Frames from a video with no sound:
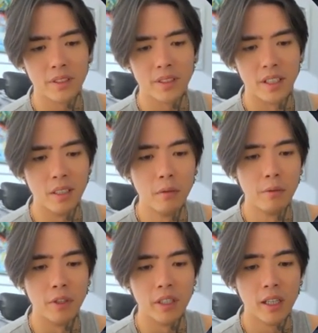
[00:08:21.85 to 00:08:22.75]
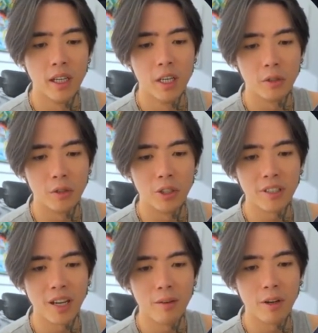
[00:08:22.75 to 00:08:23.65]
and everything, you just
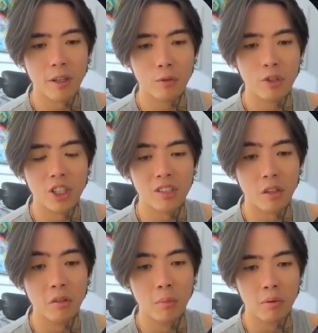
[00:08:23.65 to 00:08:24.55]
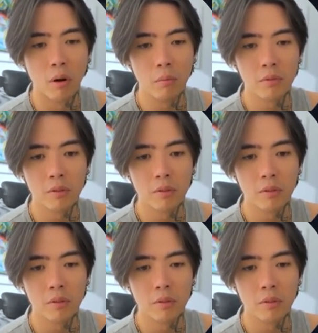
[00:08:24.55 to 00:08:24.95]
have like to change it on the prompt.